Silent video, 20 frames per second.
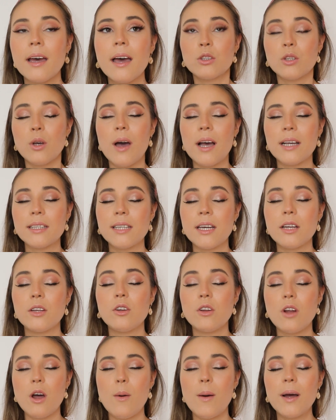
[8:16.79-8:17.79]
So I said,
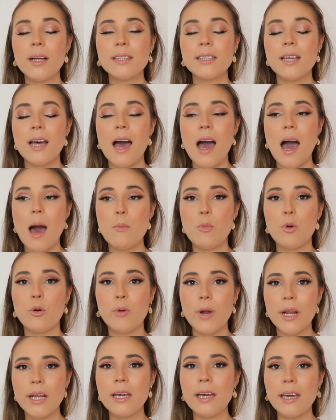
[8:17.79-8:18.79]
you know what, I'm
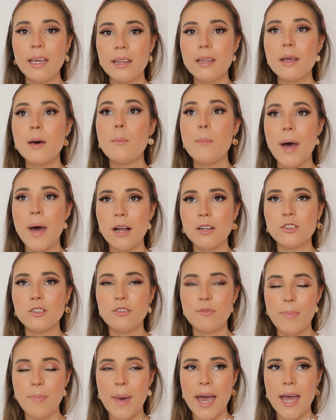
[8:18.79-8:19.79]
already in the amount
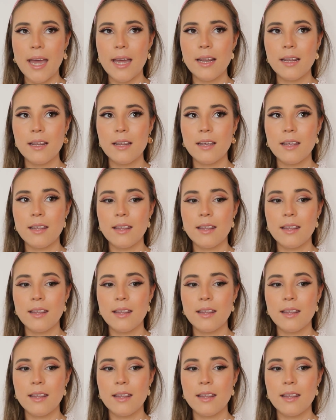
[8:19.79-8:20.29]
of pain